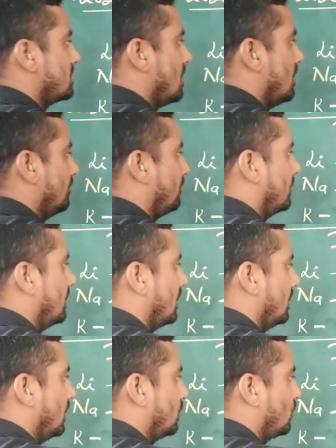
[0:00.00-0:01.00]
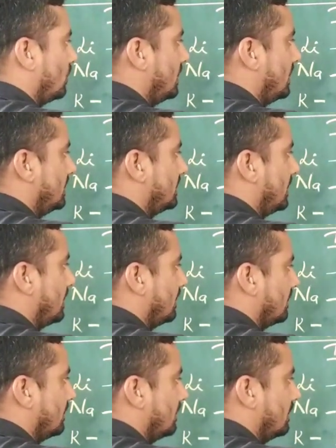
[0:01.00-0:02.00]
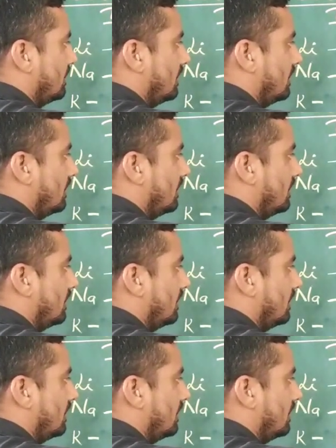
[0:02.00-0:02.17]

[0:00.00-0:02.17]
of the 23,